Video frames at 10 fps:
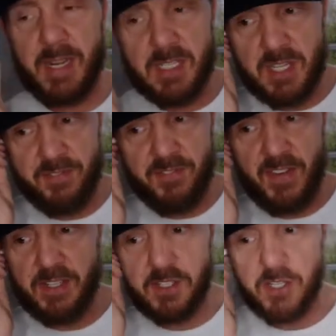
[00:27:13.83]
makes it
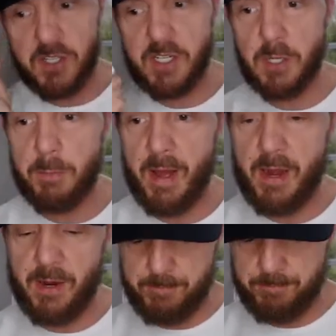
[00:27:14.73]
fit in your ear
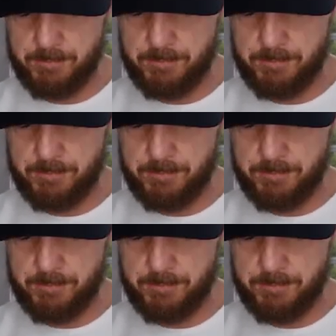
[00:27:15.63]
better.